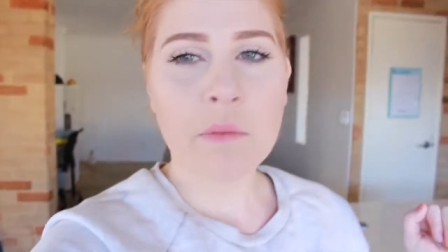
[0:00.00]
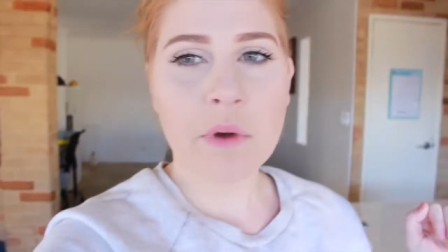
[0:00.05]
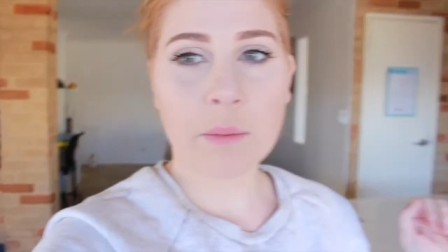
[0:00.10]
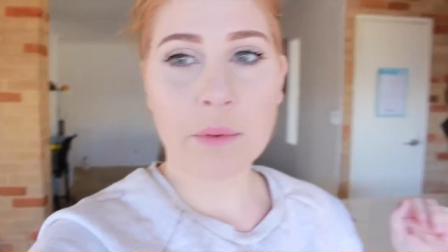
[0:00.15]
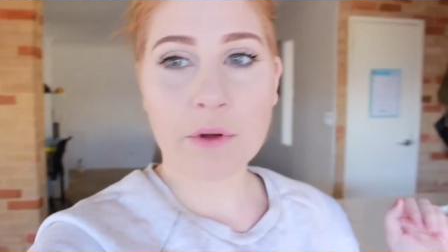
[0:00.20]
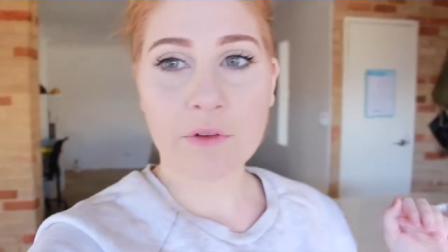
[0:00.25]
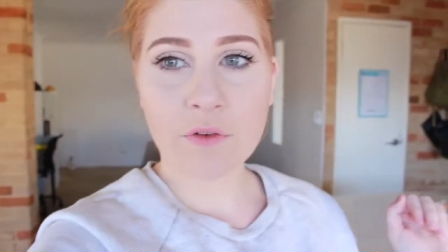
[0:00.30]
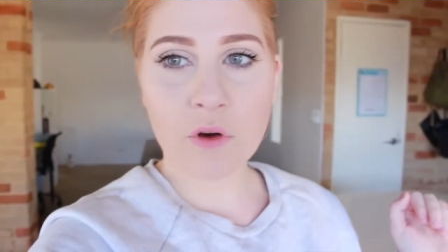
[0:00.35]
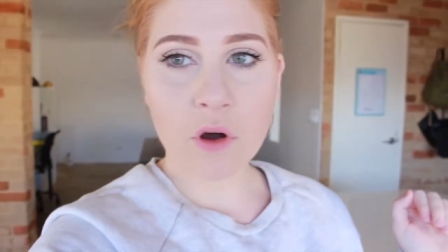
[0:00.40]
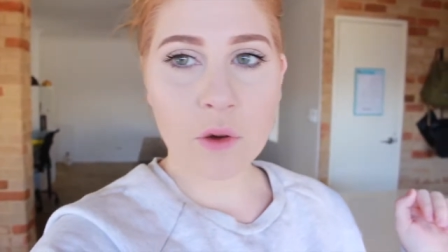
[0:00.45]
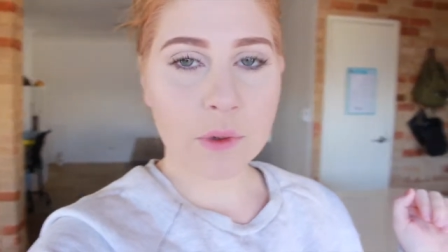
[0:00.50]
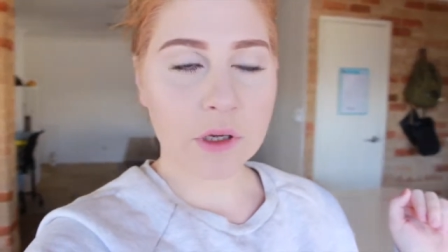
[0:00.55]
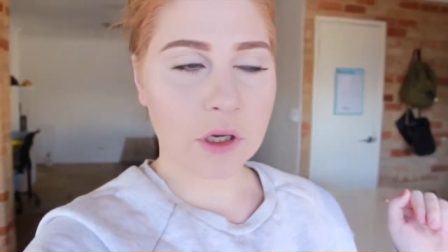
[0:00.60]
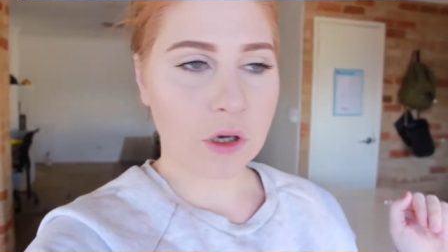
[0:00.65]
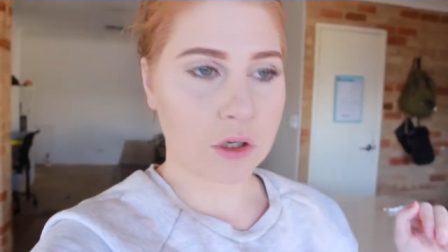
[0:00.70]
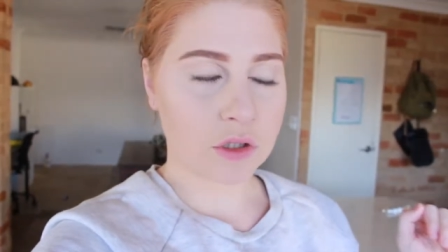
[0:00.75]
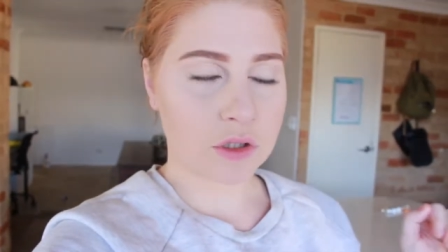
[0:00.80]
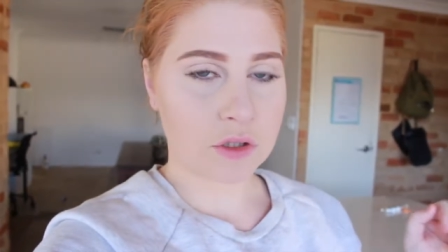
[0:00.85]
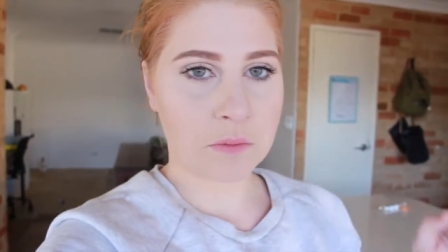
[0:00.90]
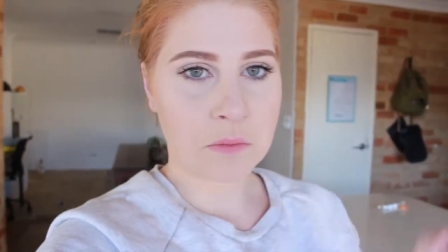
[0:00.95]
But before we
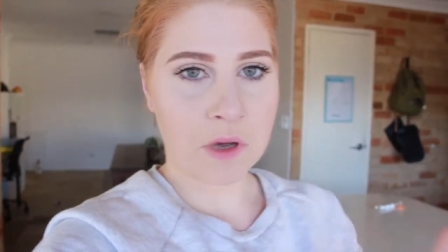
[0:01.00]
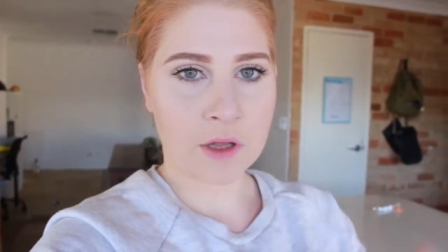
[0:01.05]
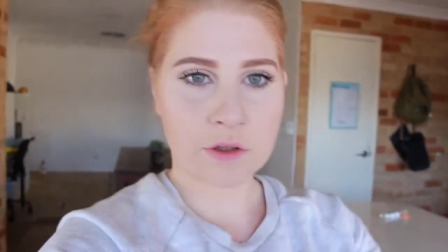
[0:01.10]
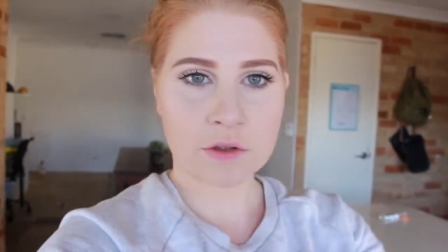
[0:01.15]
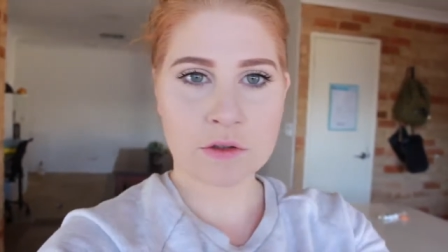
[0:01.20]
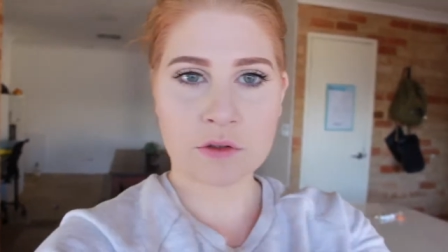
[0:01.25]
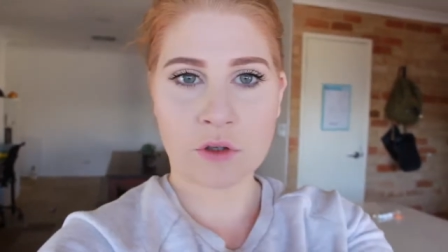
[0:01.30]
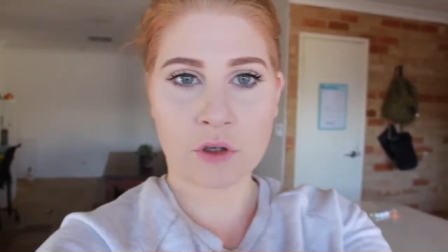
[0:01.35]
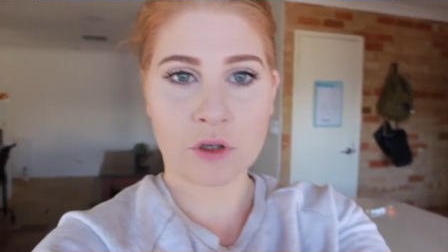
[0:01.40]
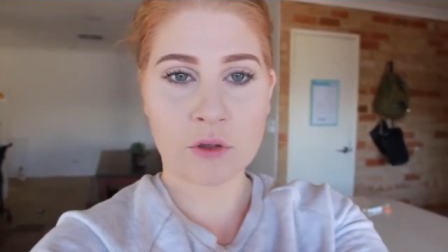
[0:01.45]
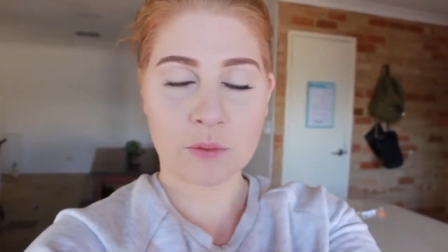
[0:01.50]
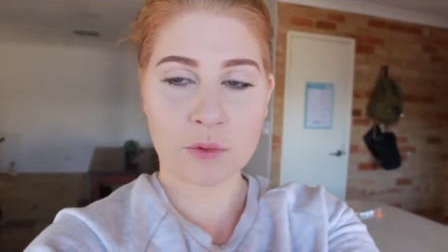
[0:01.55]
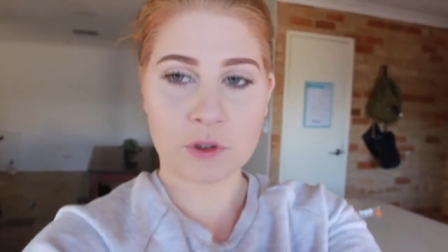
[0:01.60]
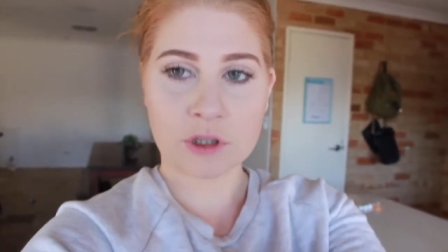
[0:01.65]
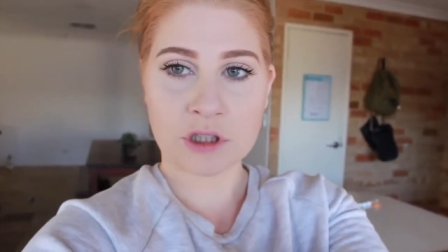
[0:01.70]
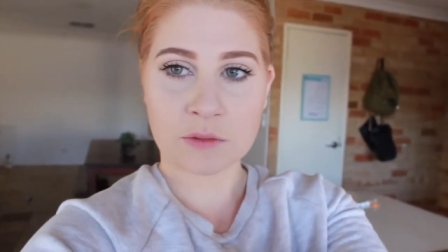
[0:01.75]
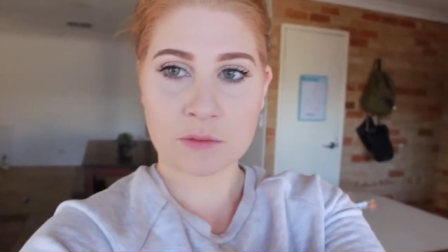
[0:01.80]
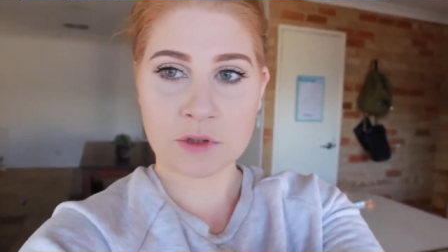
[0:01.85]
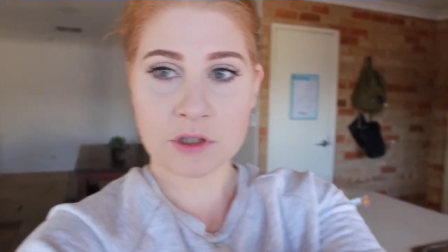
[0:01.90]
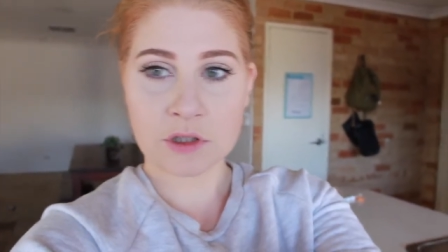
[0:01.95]
go to Mother's Group,
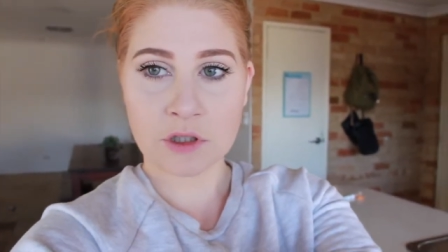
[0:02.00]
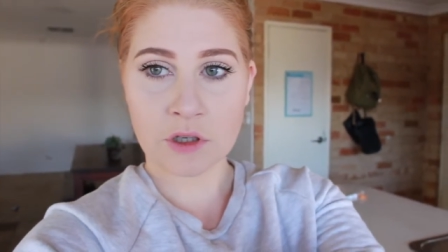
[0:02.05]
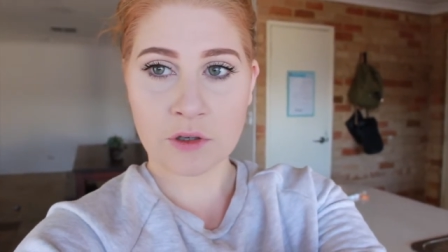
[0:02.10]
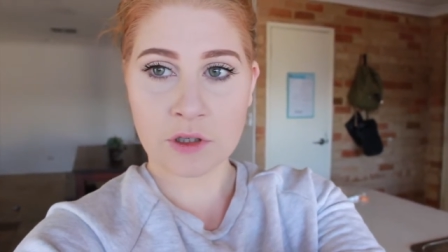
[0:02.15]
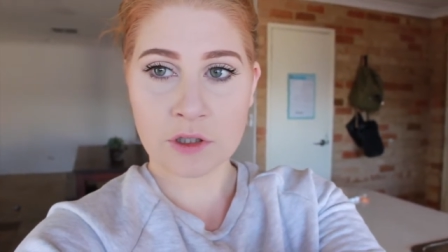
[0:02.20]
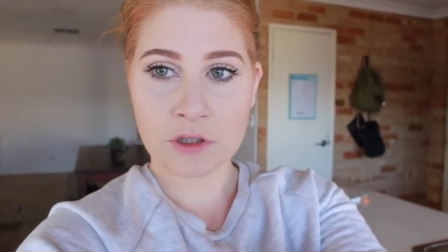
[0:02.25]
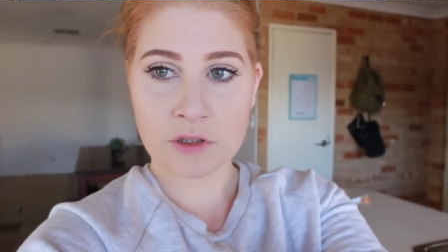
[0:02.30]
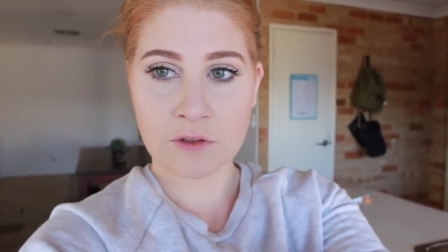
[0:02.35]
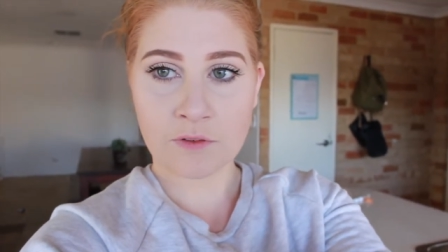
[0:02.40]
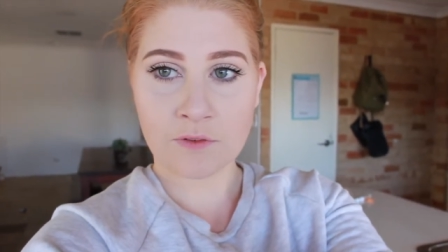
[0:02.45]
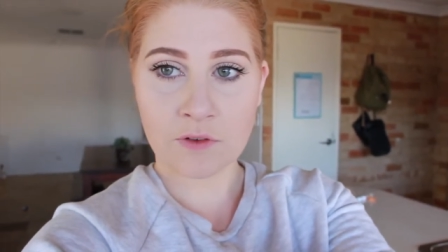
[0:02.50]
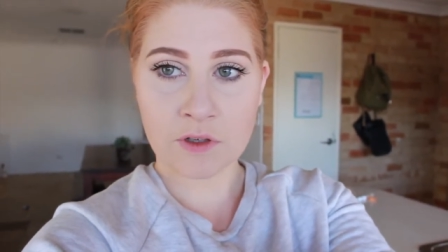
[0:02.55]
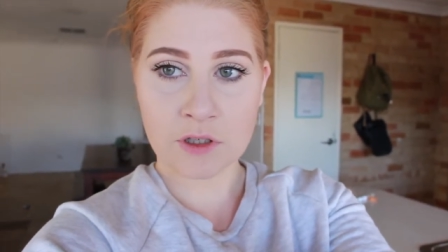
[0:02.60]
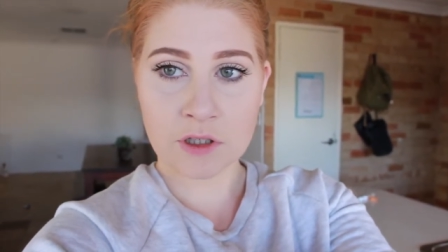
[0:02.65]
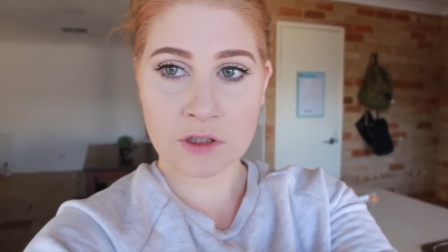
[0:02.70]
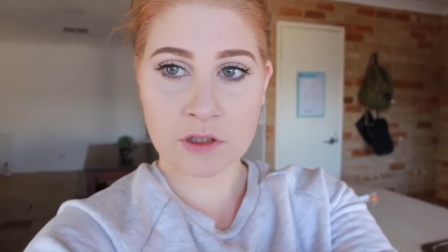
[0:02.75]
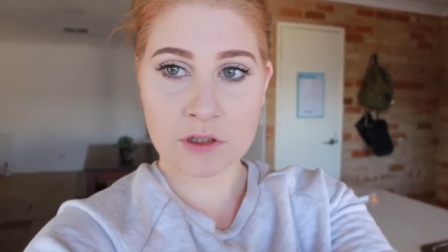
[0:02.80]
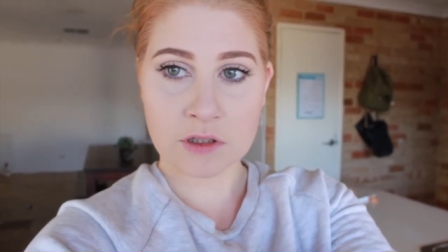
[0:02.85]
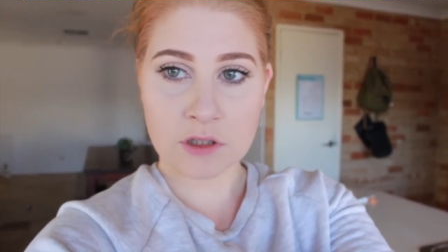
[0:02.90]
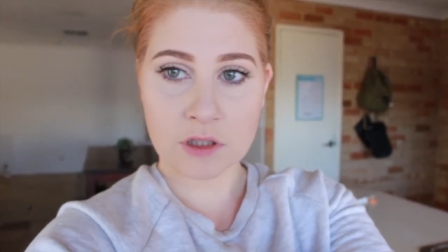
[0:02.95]
which I'm just going to
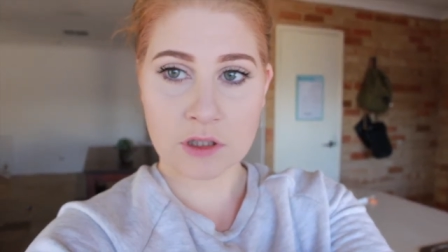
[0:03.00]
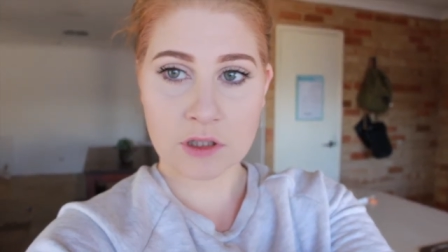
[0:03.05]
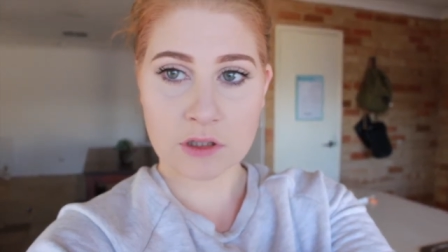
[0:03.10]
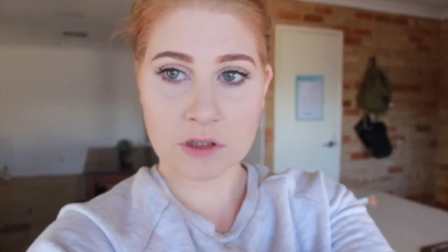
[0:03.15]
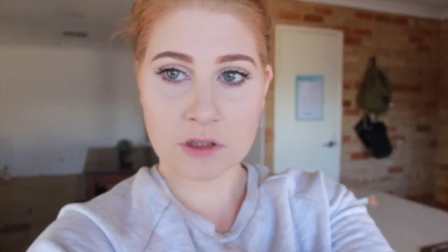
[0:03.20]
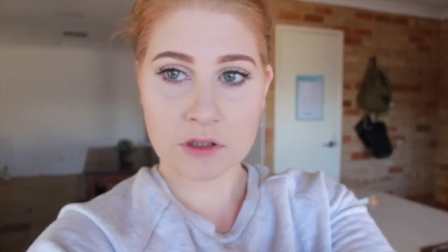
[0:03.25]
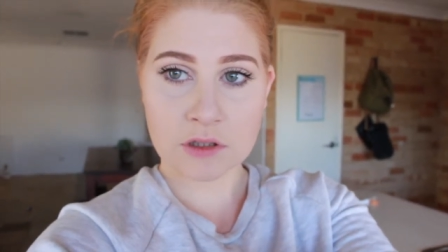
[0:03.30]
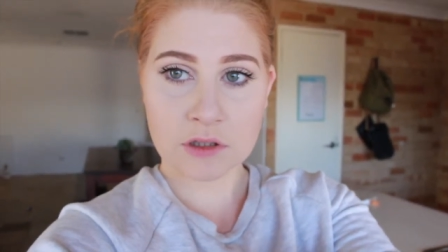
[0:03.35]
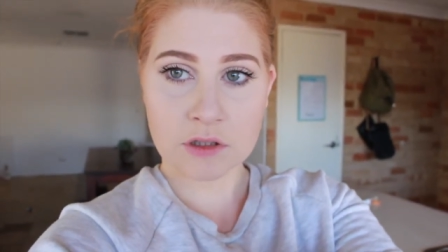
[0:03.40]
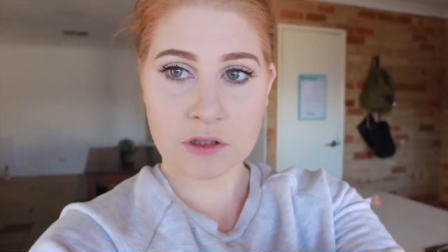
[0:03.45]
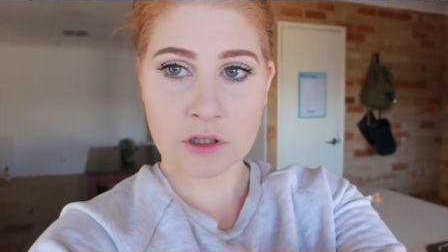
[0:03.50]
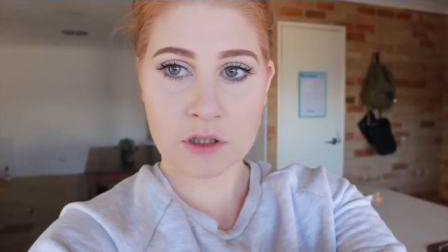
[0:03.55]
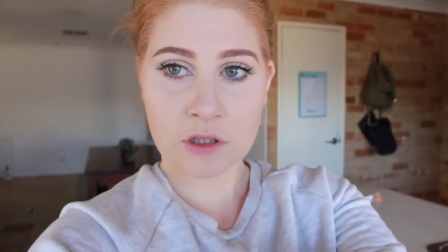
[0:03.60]
fix this.